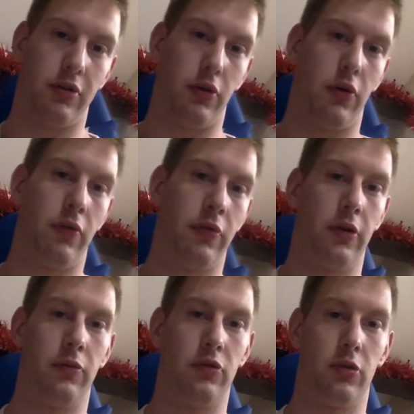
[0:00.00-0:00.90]
So
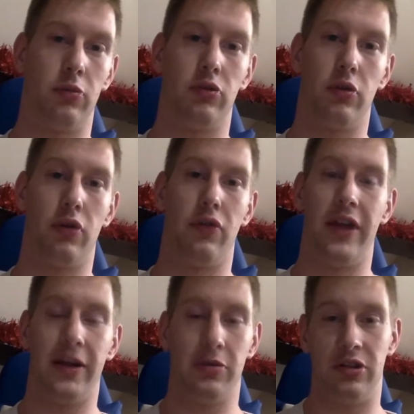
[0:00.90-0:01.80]
on some sort of
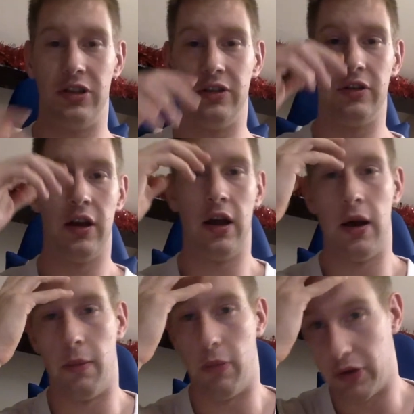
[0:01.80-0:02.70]
leg machines,
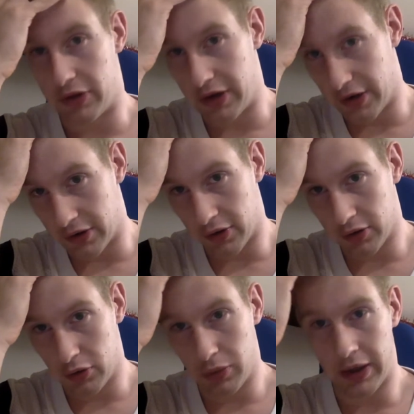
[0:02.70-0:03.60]
but they are
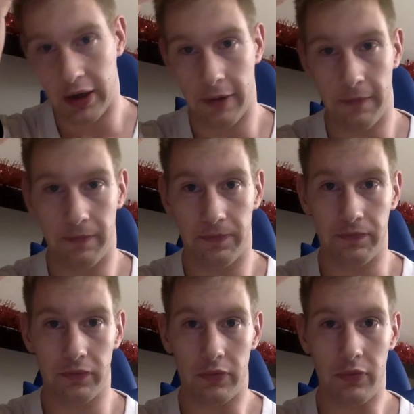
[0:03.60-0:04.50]
not doing
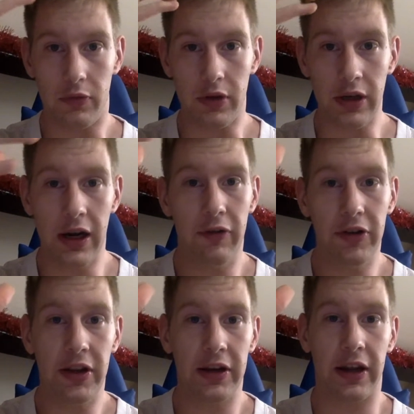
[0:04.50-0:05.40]

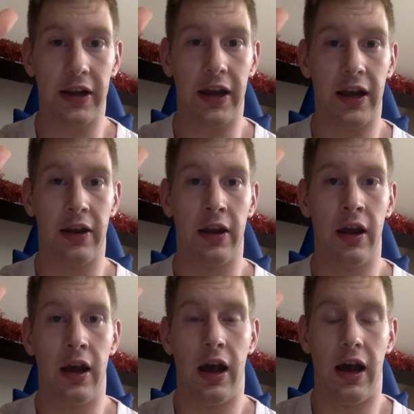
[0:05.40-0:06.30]
everything they can.
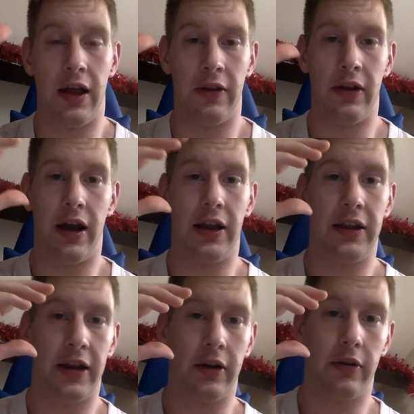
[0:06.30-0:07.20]
And I
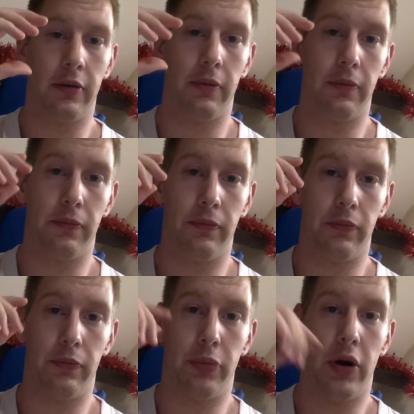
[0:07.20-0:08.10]
think
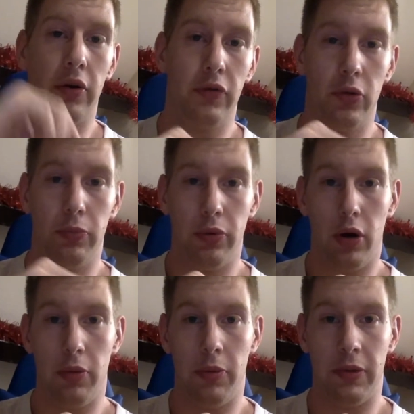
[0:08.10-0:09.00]
part of the
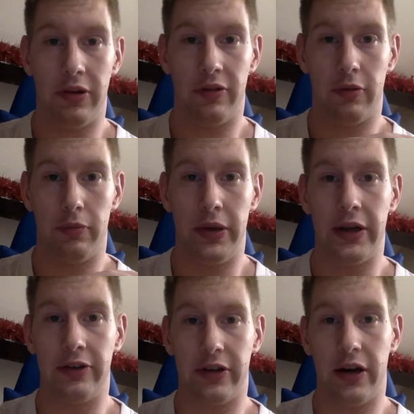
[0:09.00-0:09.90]
problem is
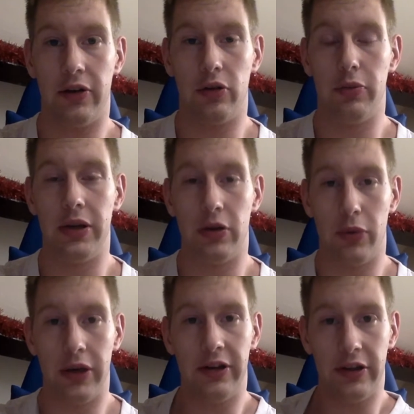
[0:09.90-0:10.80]
being scared to be in the
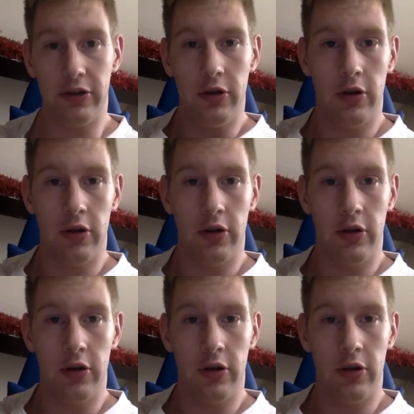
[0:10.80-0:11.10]
weight section.